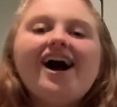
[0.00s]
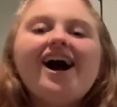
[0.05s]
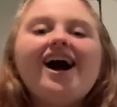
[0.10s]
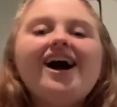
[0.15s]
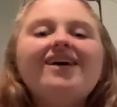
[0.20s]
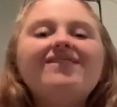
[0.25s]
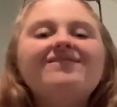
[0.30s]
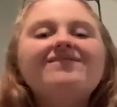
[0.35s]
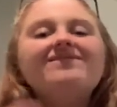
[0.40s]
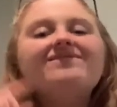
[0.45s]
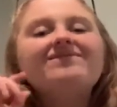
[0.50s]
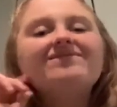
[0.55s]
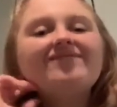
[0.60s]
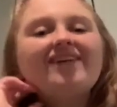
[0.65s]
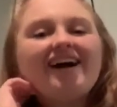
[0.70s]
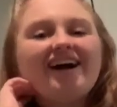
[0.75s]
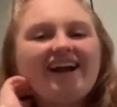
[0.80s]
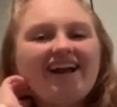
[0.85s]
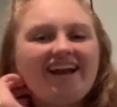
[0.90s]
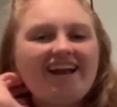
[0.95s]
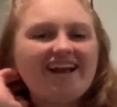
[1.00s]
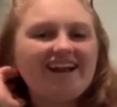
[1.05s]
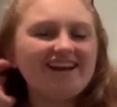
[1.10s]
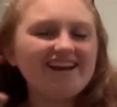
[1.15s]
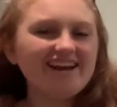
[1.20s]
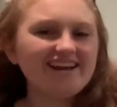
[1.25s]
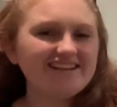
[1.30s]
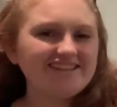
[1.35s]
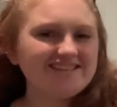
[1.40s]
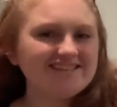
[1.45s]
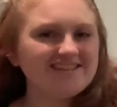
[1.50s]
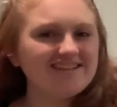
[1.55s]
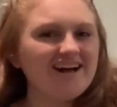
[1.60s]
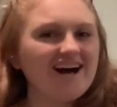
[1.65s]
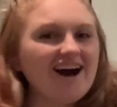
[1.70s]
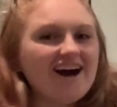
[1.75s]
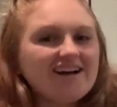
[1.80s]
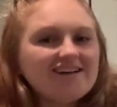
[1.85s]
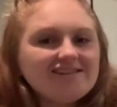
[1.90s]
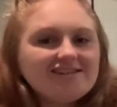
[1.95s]
My next
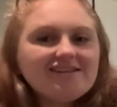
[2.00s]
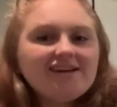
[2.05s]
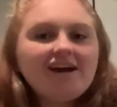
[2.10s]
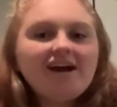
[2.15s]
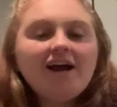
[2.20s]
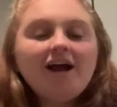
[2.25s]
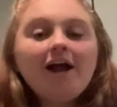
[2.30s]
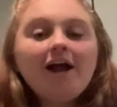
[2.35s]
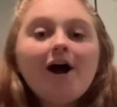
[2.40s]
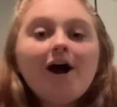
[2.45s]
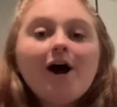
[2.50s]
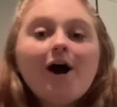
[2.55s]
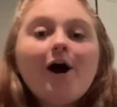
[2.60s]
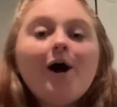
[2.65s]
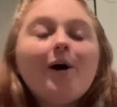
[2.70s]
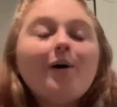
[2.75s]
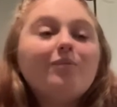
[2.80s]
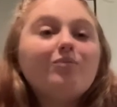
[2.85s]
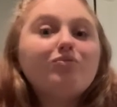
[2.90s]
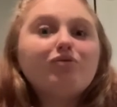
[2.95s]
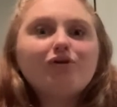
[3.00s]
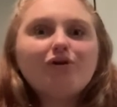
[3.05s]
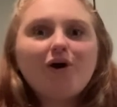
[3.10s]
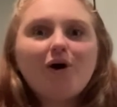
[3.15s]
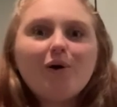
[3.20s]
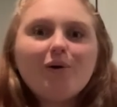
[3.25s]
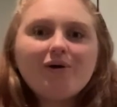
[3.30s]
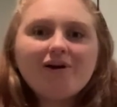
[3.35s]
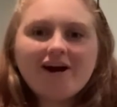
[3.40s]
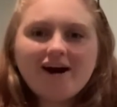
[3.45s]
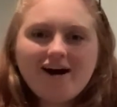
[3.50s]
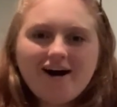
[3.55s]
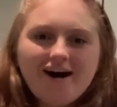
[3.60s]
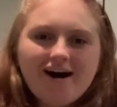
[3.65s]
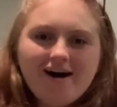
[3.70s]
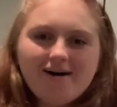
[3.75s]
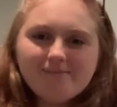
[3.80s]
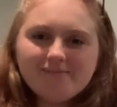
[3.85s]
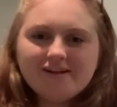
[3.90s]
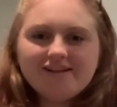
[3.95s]
class,
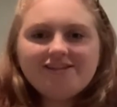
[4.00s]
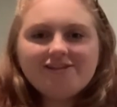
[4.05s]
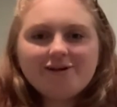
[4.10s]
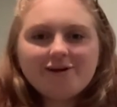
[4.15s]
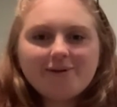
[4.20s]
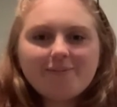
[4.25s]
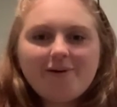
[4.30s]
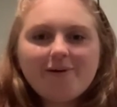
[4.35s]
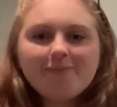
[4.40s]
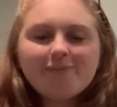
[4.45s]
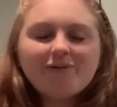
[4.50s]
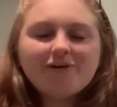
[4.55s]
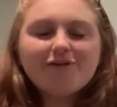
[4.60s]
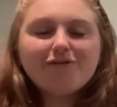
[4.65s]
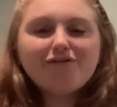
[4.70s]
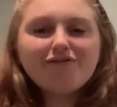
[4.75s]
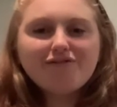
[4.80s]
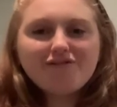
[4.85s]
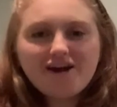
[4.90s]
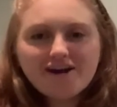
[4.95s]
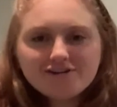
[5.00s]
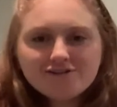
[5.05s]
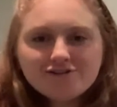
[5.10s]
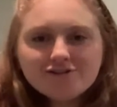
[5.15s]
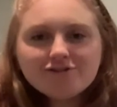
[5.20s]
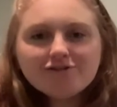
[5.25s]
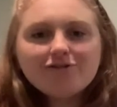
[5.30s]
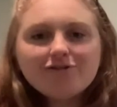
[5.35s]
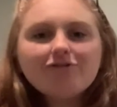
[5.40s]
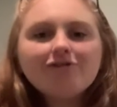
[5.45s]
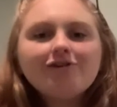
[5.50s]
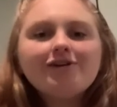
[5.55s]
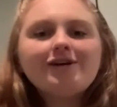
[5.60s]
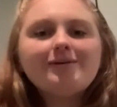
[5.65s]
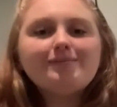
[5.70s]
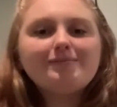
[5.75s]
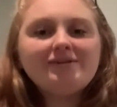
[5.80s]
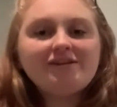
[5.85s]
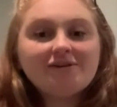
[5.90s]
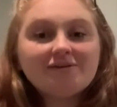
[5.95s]
ProCom. Let's talk about professional
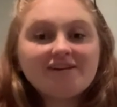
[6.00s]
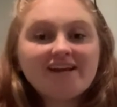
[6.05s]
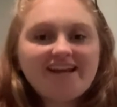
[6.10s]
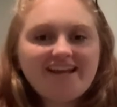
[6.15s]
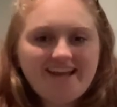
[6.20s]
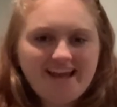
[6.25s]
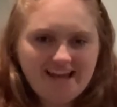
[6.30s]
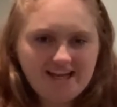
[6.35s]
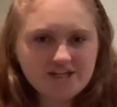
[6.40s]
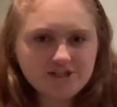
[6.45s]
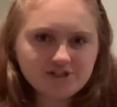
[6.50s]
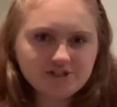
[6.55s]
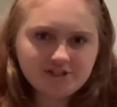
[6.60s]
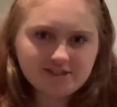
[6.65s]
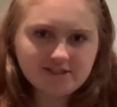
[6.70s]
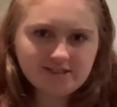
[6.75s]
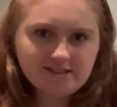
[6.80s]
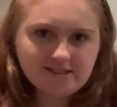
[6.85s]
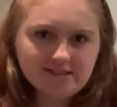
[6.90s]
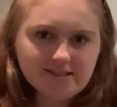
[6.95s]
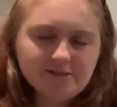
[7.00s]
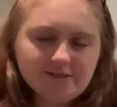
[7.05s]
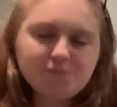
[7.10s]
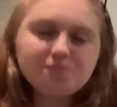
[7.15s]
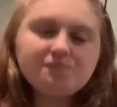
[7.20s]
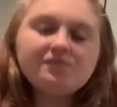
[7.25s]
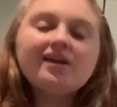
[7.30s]
communications.